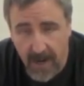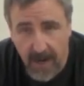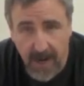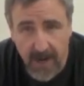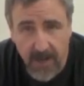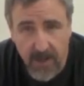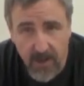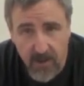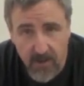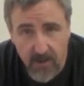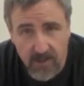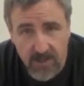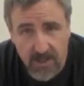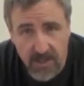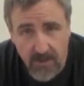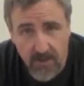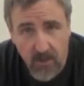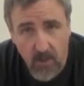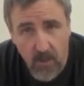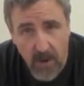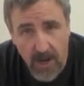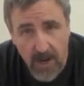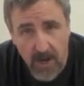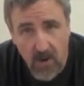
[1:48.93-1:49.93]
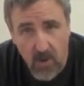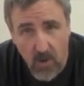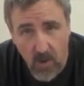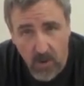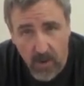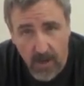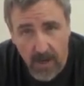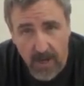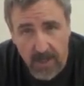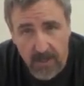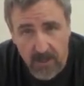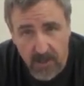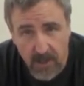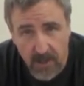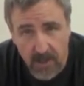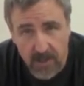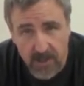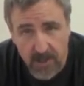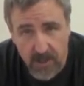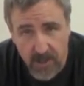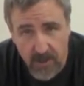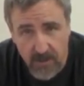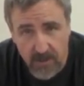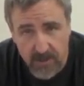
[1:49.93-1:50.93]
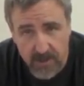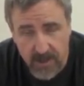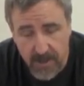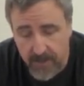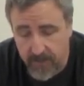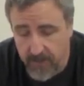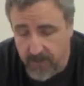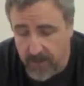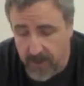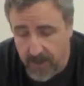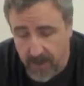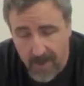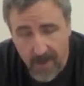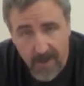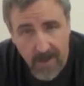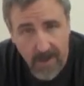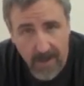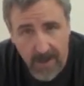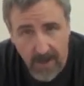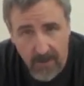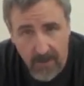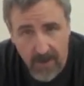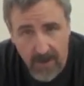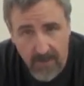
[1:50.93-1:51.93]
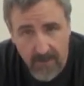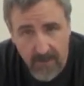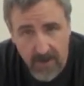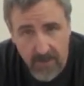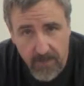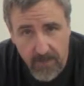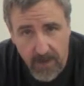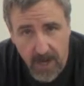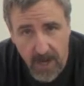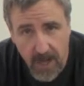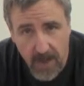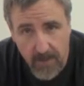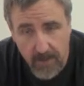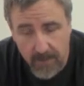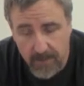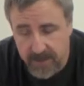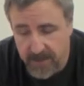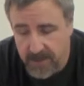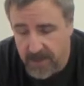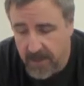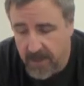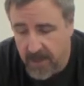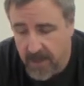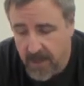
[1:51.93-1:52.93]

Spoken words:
I use them the way Kordon told us to use them. I don't have any problems.